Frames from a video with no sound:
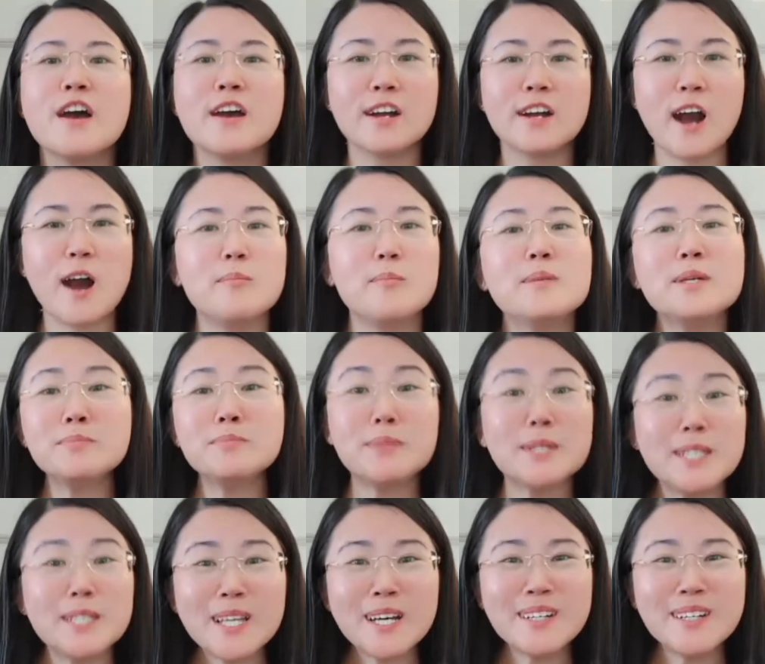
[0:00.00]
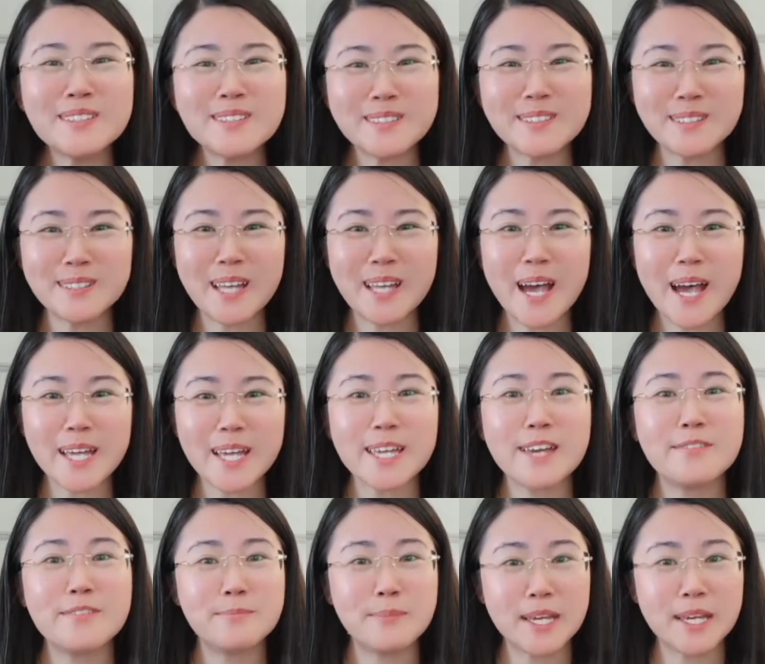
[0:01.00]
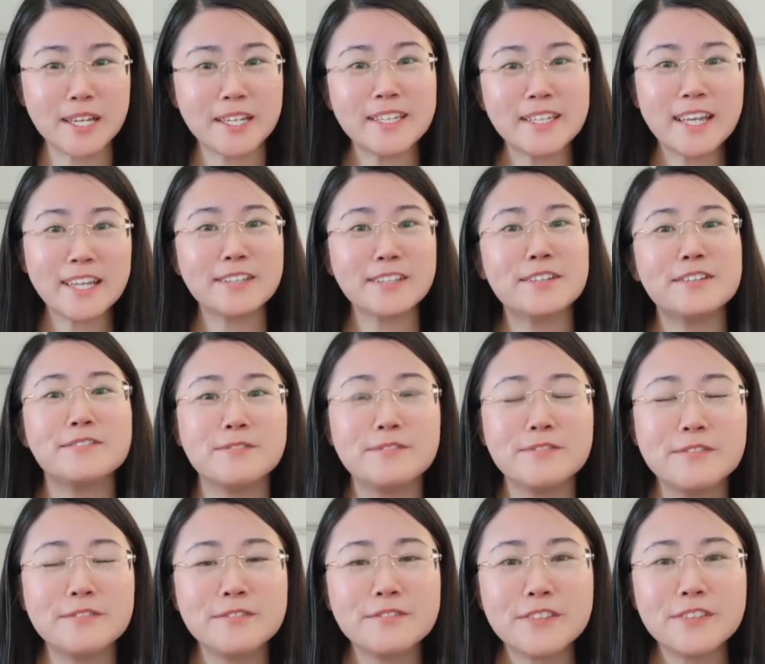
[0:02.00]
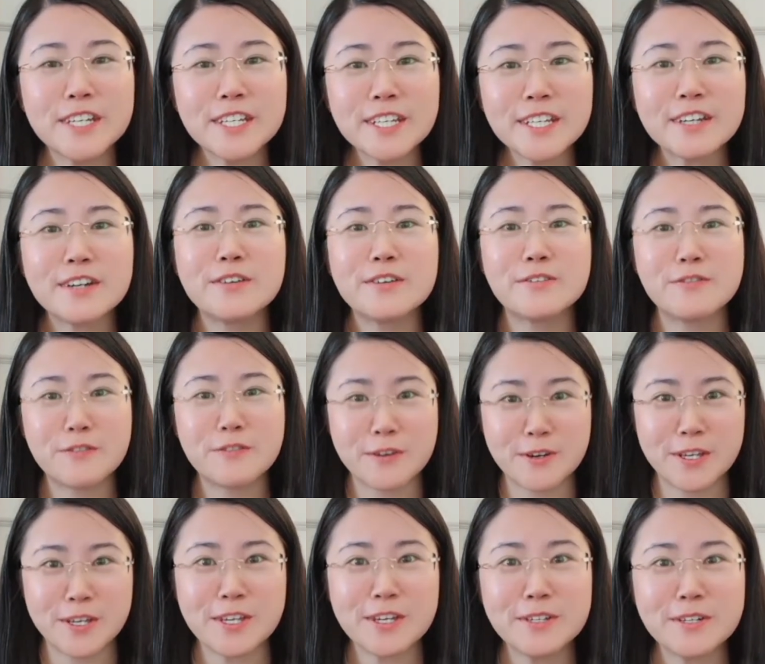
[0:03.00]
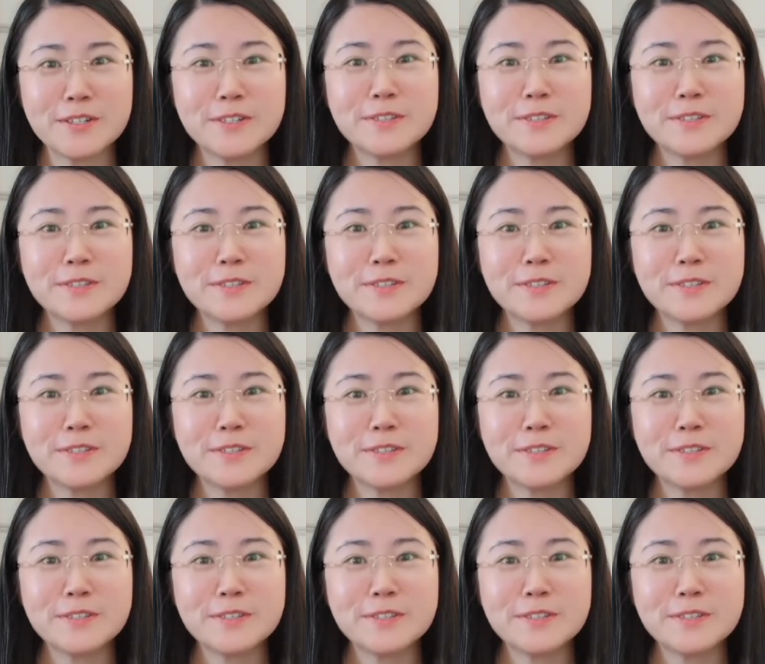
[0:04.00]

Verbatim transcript: comment below so that I can make another video for you.